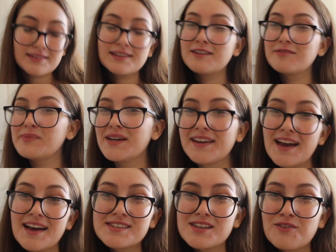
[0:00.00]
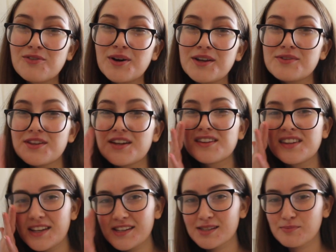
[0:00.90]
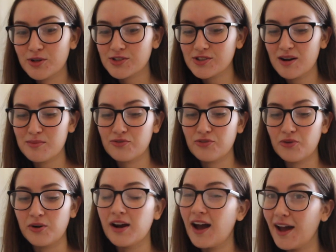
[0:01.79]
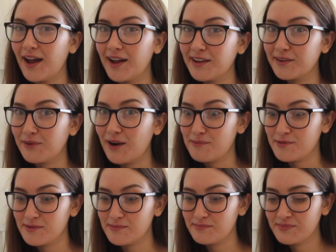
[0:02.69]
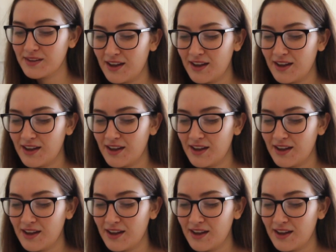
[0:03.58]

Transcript: Leave me a guess of what you think these books are before I unwrap them.